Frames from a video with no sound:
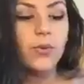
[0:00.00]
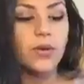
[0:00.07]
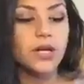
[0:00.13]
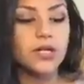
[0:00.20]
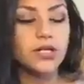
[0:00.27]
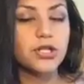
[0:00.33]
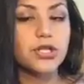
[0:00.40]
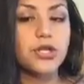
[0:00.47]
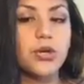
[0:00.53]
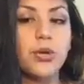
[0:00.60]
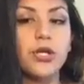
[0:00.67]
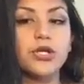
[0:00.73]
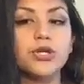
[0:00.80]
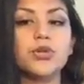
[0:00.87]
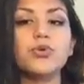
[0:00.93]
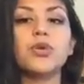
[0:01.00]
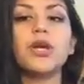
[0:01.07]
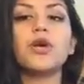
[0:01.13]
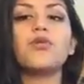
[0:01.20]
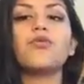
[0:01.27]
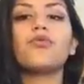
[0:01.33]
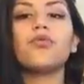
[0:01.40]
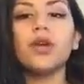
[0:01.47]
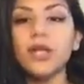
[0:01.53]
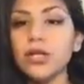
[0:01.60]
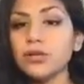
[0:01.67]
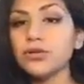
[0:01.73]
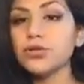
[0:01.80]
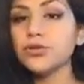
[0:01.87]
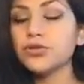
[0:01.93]
We're just going to get right
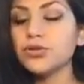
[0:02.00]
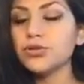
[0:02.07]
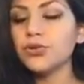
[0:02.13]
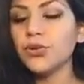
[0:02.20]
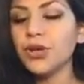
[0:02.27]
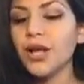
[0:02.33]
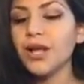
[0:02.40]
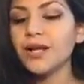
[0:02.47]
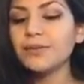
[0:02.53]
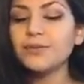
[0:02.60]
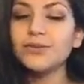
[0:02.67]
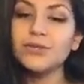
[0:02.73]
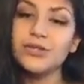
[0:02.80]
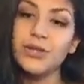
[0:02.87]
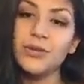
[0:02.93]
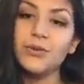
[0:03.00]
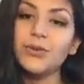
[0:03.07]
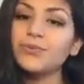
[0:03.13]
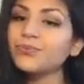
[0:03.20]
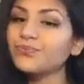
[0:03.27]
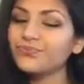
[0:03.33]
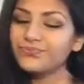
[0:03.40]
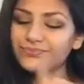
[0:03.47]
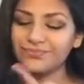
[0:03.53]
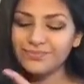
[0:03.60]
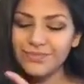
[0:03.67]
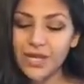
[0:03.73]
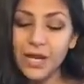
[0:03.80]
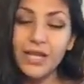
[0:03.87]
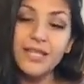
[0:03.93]
on to the story time, so
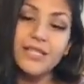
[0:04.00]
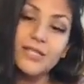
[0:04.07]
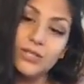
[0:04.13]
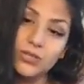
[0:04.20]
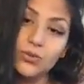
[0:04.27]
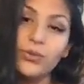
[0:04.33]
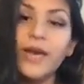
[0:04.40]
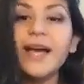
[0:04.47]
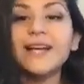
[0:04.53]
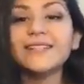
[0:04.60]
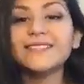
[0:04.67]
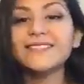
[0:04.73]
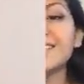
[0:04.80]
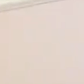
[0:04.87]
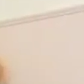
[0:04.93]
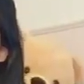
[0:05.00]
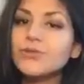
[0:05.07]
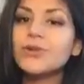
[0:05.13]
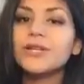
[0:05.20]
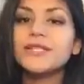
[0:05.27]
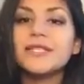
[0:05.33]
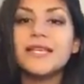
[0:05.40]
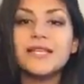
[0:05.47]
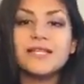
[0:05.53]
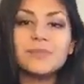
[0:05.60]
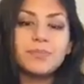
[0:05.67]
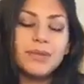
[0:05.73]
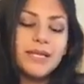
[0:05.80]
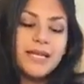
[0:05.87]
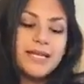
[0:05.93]
let's do that. This story takes
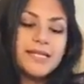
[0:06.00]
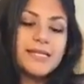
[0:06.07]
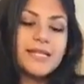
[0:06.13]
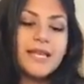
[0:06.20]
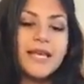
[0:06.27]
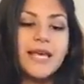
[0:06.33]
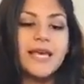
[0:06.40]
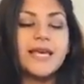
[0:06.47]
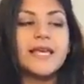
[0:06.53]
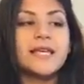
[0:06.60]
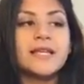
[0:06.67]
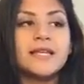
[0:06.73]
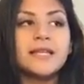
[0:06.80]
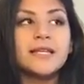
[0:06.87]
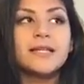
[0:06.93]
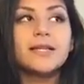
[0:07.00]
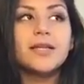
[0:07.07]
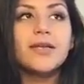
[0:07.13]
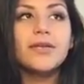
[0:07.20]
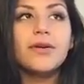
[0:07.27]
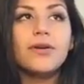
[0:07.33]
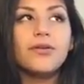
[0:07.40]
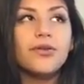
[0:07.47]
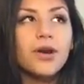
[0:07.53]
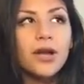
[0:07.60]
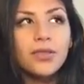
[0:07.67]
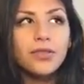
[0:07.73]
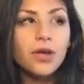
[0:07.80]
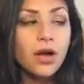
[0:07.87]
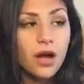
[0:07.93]
place in
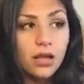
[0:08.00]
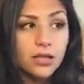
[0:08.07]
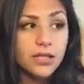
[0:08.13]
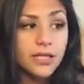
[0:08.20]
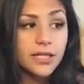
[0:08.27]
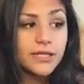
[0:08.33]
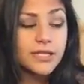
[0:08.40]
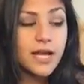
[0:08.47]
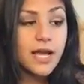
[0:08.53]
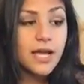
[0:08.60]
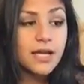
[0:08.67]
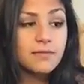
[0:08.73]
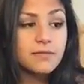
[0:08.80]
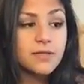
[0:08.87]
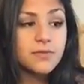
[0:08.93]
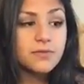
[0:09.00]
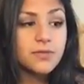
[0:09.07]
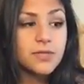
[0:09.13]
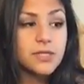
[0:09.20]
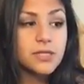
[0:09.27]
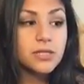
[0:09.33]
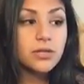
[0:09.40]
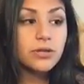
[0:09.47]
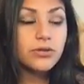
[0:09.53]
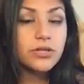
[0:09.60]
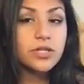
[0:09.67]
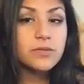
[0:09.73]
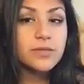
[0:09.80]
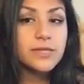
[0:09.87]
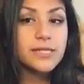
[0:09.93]
around the holiday times. It was
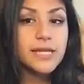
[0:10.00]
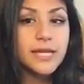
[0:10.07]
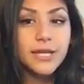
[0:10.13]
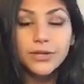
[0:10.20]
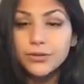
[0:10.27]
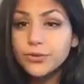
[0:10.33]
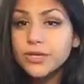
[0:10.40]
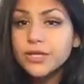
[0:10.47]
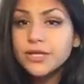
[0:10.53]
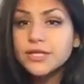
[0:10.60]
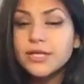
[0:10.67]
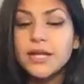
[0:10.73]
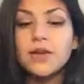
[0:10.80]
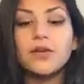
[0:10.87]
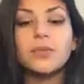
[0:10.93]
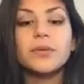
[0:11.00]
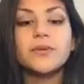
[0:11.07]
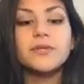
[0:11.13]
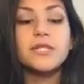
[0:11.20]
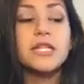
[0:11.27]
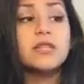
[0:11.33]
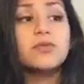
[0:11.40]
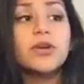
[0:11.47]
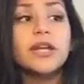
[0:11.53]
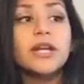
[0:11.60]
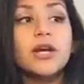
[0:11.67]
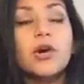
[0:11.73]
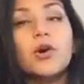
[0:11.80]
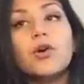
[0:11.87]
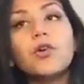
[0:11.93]
Christmas and New Year's and everybody was
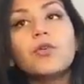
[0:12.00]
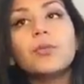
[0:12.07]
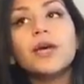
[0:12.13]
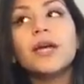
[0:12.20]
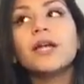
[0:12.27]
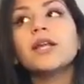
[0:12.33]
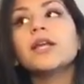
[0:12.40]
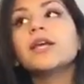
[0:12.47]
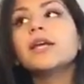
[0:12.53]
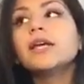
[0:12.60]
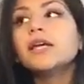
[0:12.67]
celebrating home and